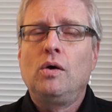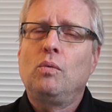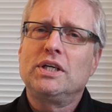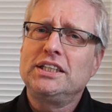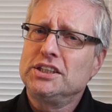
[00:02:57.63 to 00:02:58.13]

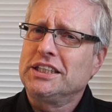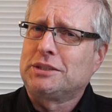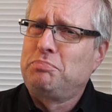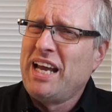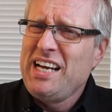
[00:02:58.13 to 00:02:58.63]
What isn't
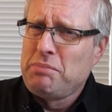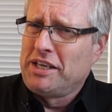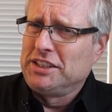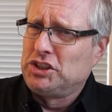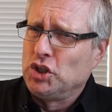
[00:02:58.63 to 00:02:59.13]
explained by
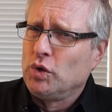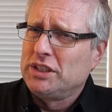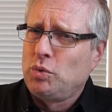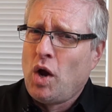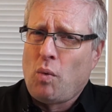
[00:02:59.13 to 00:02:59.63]
this joke is,
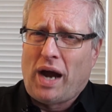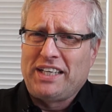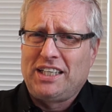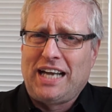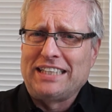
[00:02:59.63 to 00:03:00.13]
why
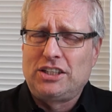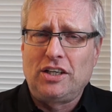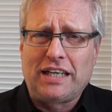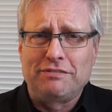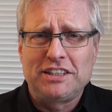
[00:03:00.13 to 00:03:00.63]
did
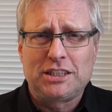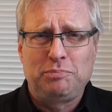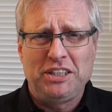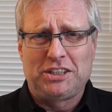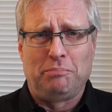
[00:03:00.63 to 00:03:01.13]
Lancelot have this speech